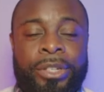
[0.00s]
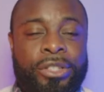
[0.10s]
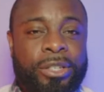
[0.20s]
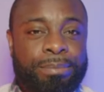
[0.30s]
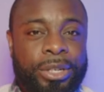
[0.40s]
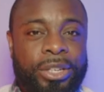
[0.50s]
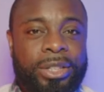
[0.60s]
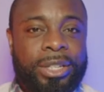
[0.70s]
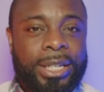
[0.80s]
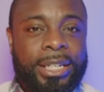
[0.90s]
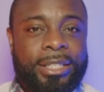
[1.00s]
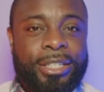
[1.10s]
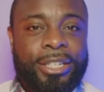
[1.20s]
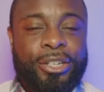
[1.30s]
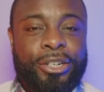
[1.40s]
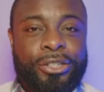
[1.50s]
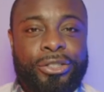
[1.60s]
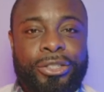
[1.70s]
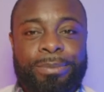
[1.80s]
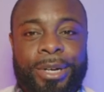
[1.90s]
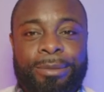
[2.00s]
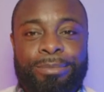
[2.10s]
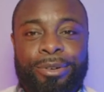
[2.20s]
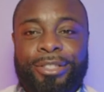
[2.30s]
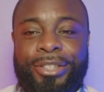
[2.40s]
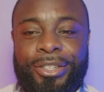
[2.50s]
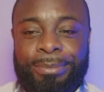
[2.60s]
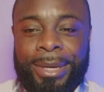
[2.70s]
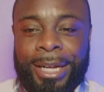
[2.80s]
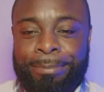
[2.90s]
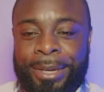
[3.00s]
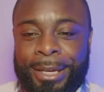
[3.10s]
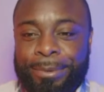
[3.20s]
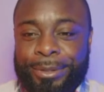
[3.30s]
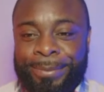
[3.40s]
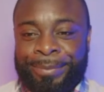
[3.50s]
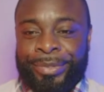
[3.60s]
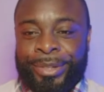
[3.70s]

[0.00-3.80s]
to bring you the latest in her news break brought to you by People's.